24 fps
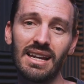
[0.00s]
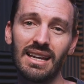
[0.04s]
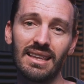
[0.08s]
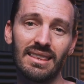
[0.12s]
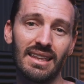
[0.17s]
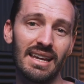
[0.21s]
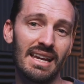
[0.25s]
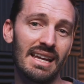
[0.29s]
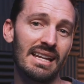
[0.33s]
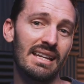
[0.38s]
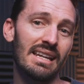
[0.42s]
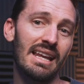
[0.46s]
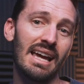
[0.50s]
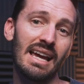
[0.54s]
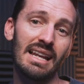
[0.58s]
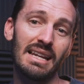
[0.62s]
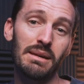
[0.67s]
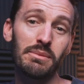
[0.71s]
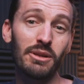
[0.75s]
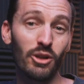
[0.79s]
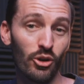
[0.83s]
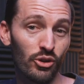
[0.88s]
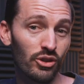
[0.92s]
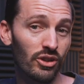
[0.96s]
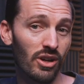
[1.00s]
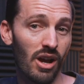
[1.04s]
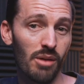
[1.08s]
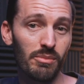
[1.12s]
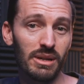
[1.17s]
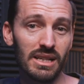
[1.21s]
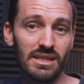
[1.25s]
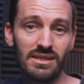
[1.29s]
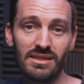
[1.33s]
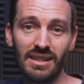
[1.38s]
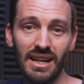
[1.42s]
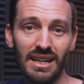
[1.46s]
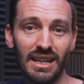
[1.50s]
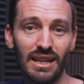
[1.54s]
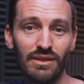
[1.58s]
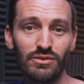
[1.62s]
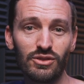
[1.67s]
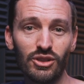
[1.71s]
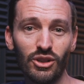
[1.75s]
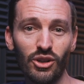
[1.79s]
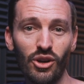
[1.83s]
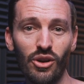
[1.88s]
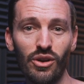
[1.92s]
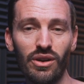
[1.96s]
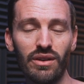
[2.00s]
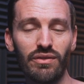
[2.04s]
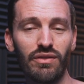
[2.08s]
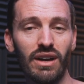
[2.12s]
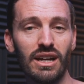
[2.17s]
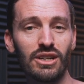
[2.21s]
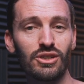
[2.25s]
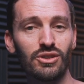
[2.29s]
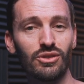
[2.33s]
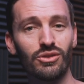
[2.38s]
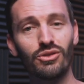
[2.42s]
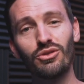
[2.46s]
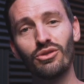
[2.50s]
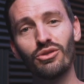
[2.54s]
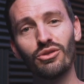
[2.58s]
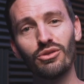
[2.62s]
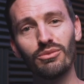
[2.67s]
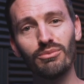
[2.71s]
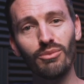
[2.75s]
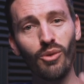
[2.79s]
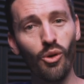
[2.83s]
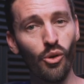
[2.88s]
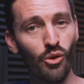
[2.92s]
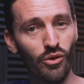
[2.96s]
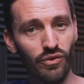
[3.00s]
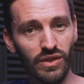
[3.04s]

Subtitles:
then let me know in the comments. I'd love to know if I should do more